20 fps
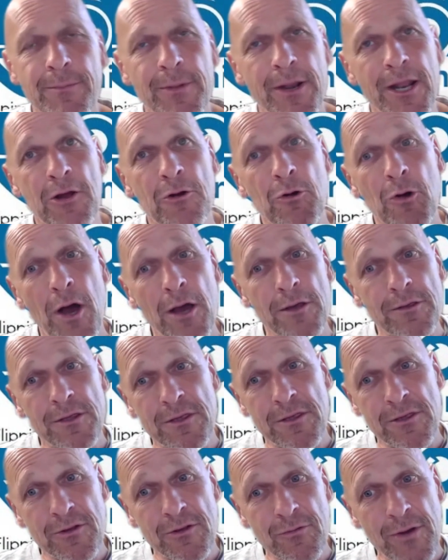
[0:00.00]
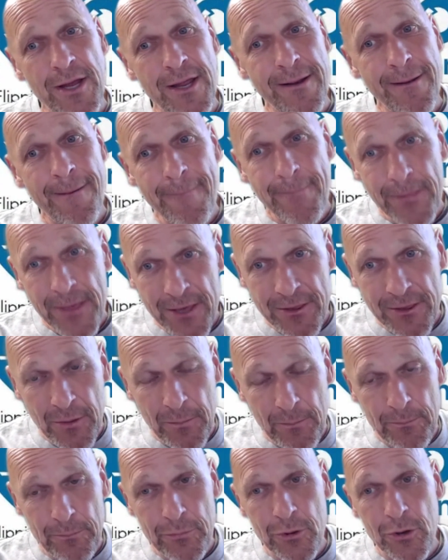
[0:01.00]
But across the street is a
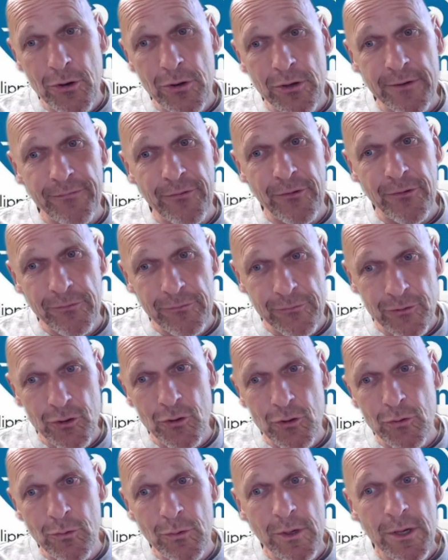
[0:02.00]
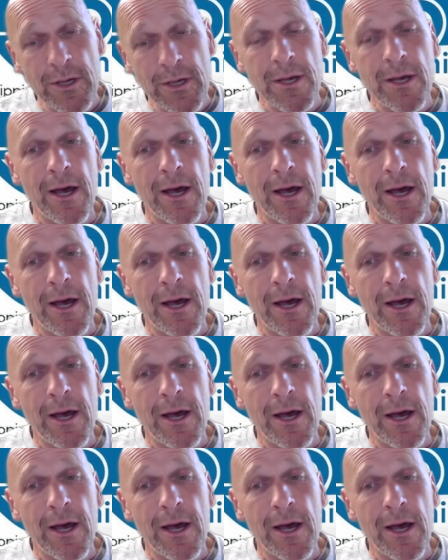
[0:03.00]
beautiful new